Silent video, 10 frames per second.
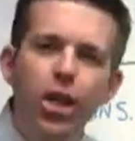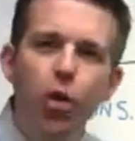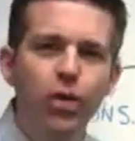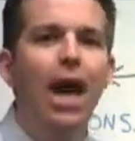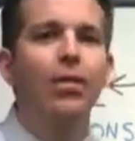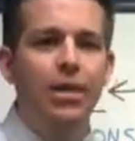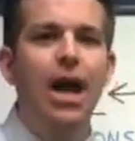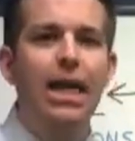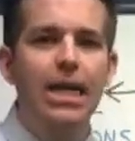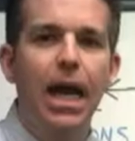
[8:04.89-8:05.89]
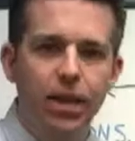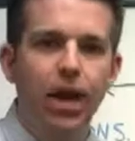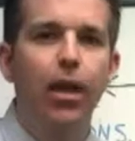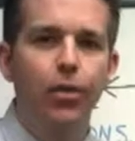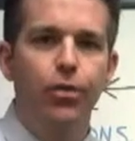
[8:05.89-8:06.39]
it go down to
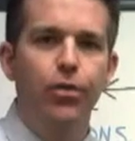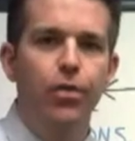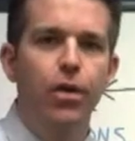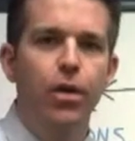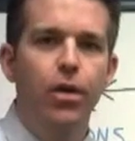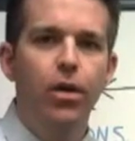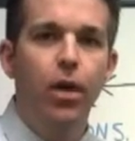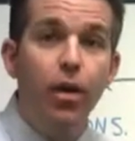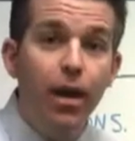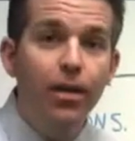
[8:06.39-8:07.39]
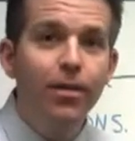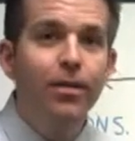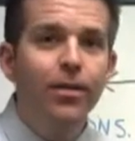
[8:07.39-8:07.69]
$99? Okay?